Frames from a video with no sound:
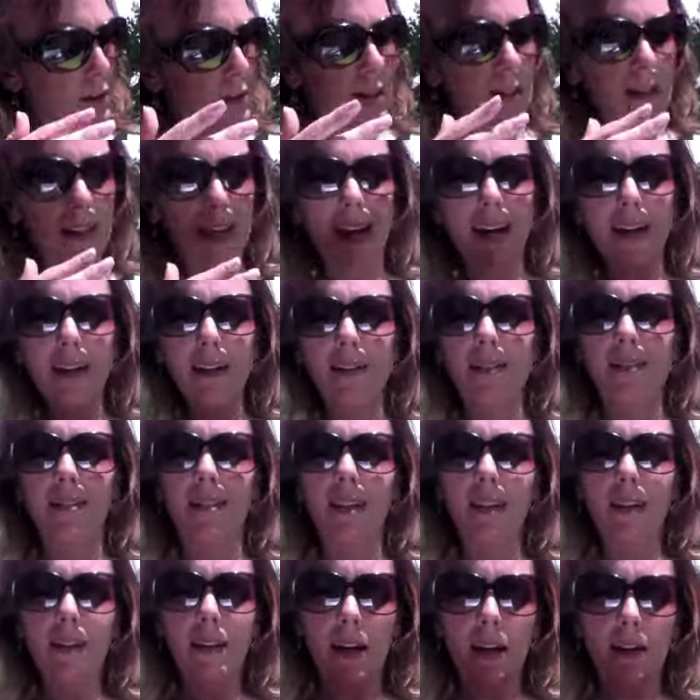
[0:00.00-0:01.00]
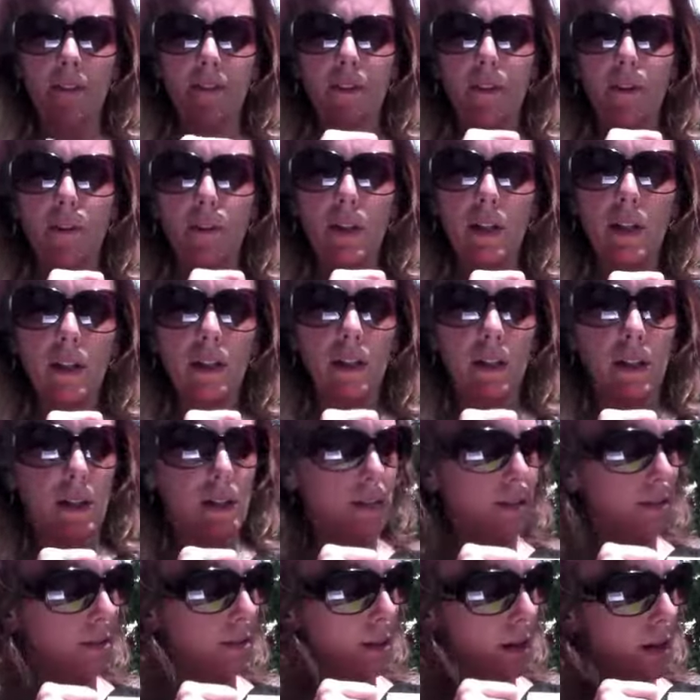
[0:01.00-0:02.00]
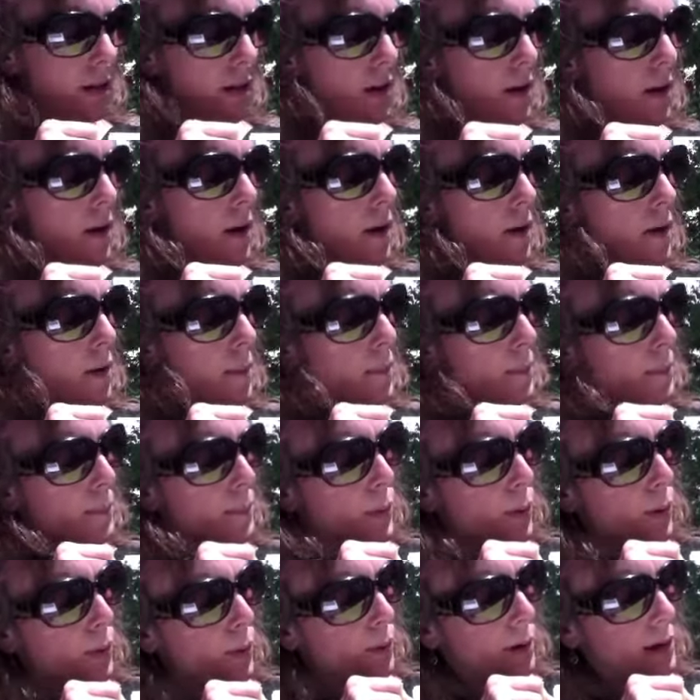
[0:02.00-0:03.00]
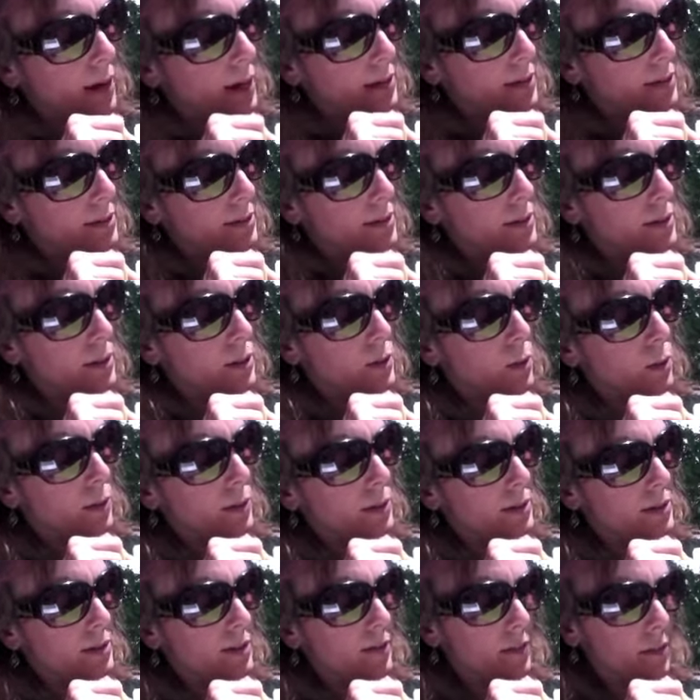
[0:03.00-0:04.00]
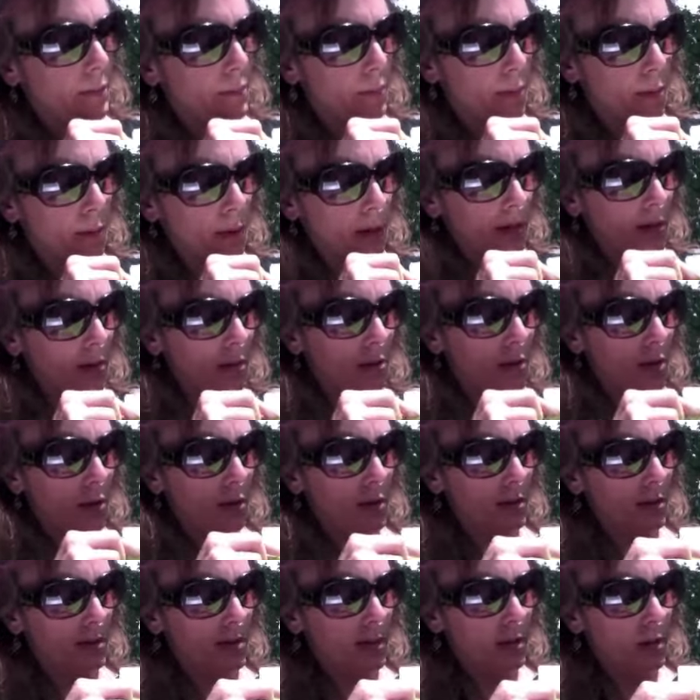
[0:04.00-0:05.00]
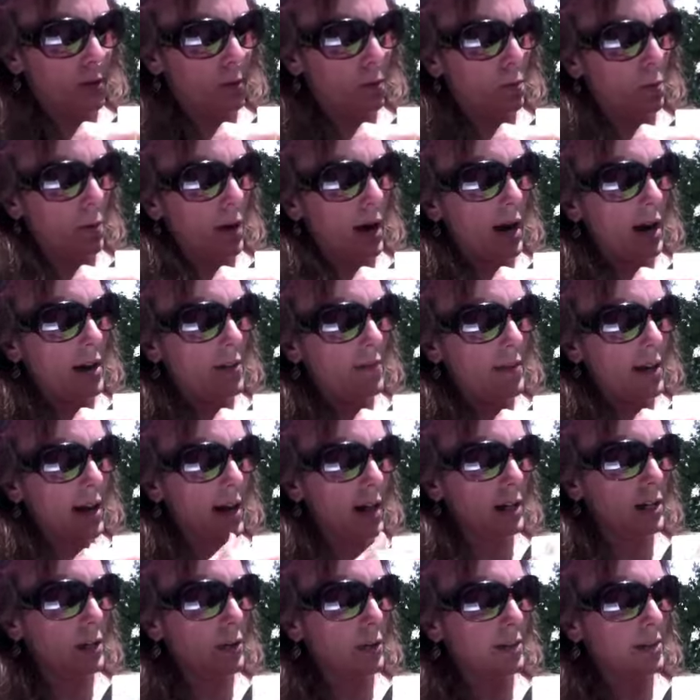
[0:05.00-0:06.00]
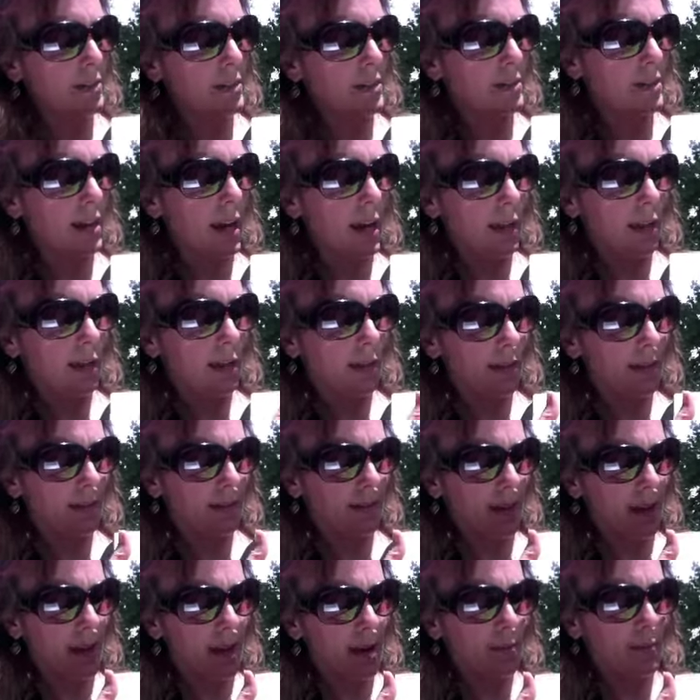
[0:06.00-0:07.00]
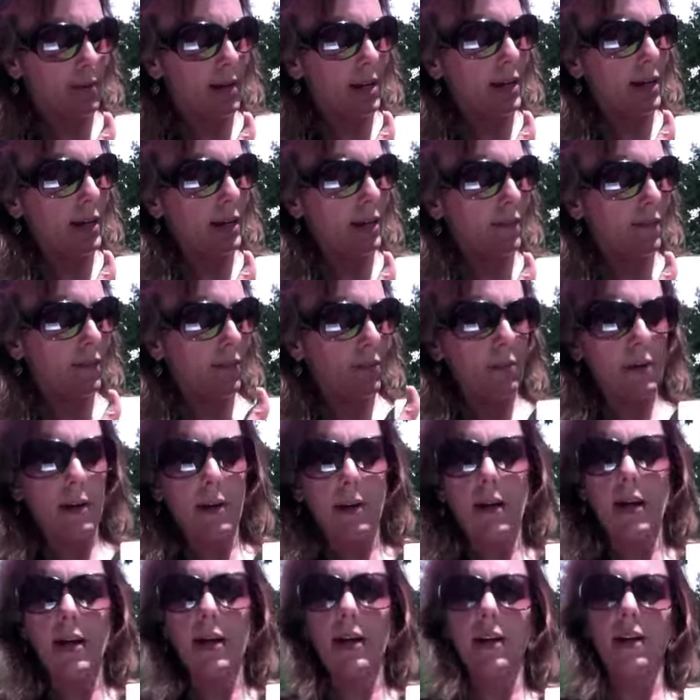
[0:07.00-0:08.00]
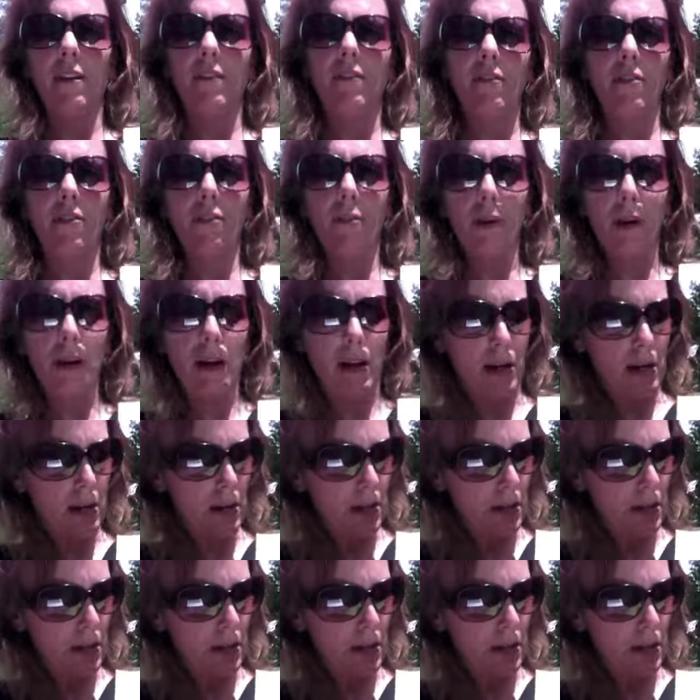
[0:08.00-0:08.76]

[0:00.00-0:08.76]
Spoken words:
can kind of see that if you look at these points, the coordinates of the points. Notice that your y value is exactly the same, -3, -3.